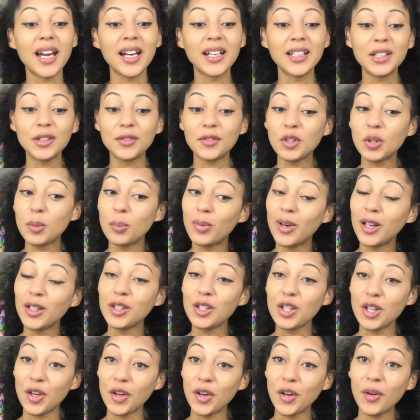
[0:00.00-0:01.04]
and if you're brand
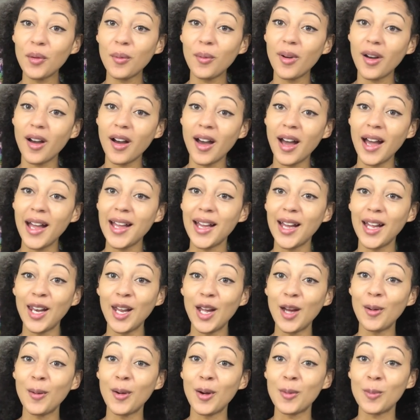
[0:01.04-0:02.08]
new, hi,
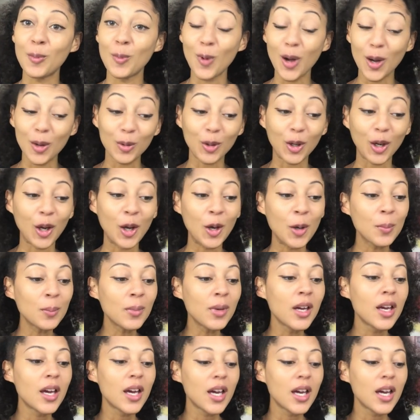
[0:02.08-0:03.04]
hello and welcome.